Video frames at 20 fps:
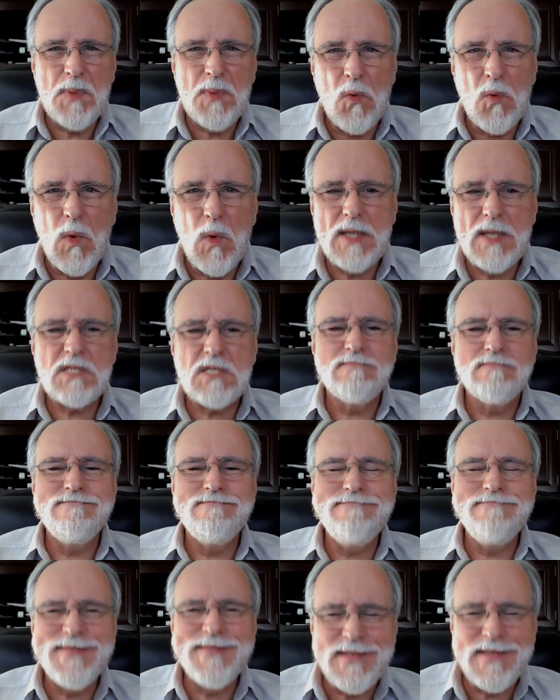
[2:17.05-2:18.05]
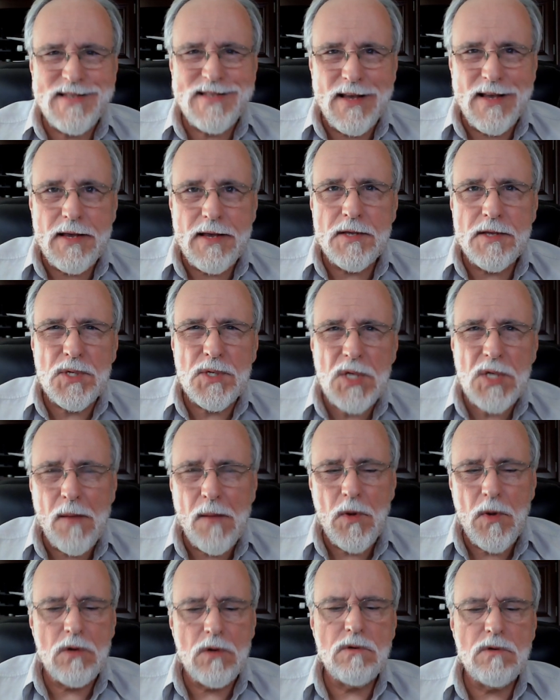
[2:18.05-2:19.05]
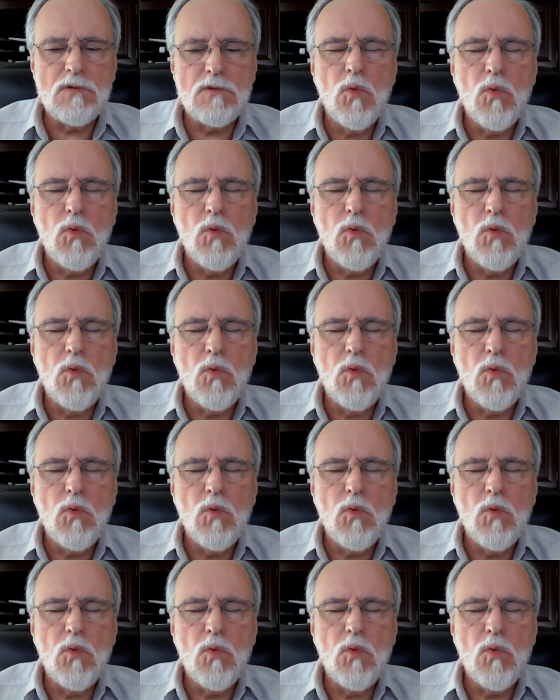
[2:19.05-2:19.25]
but what's missing is someone who's